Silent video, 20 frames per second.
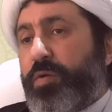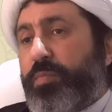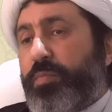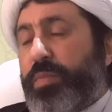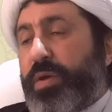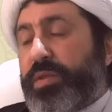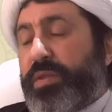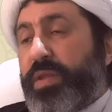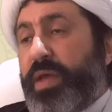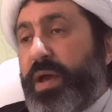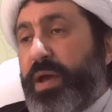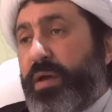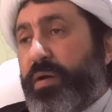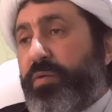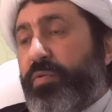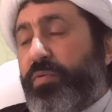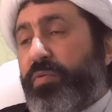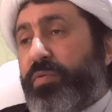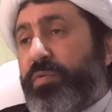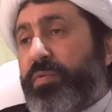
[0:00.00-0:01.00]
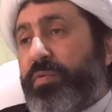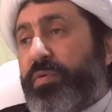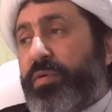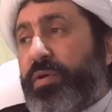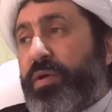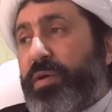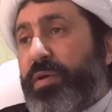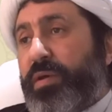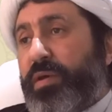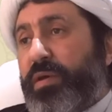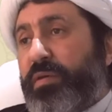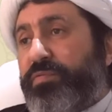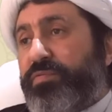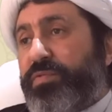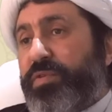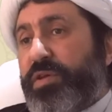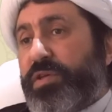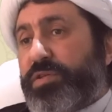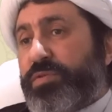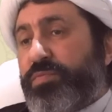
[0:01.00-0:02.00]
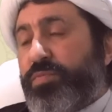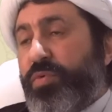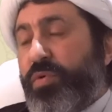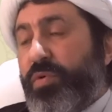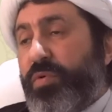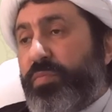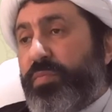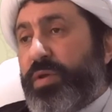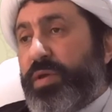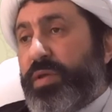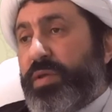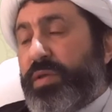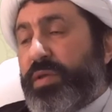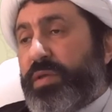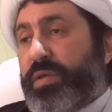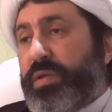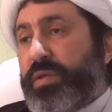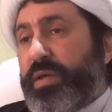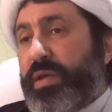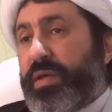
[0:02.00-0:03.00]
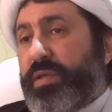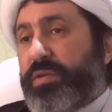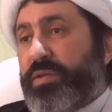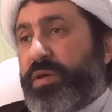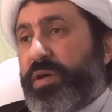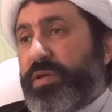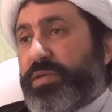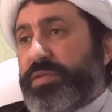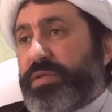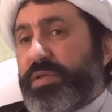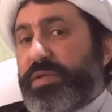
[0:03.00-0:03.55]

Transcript: But now, if this mu'min does